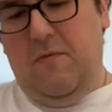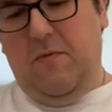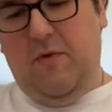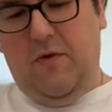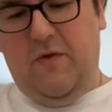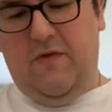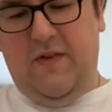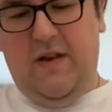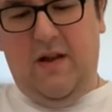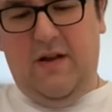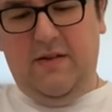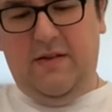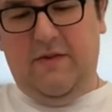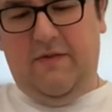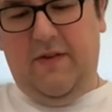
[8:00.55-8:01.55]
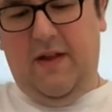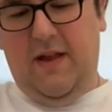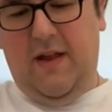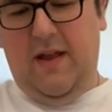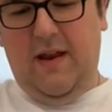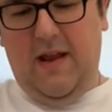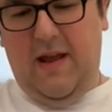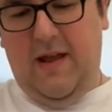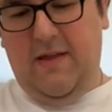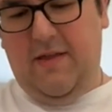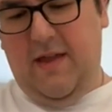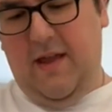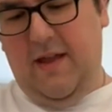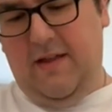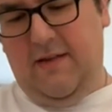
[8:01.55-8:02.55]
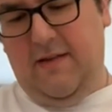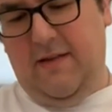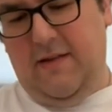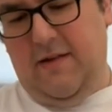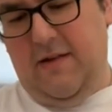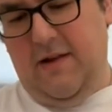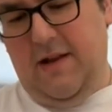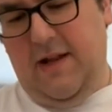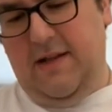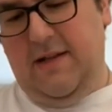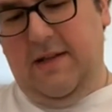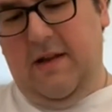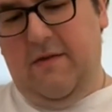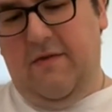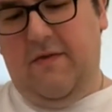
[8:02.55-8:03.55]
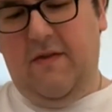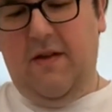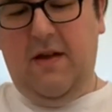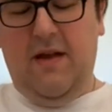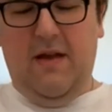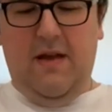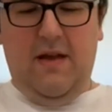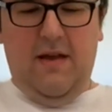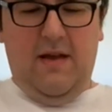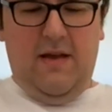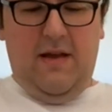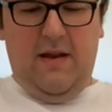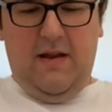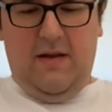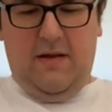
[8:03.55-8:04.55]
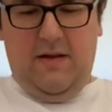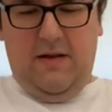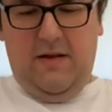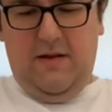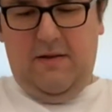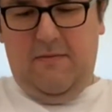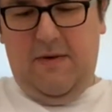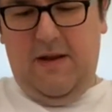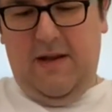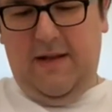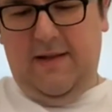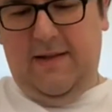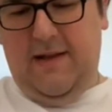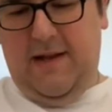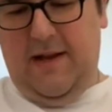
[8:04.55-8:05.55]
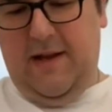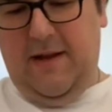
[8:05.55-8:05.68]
philosophy and ethics and all that stuff in a comedic setting.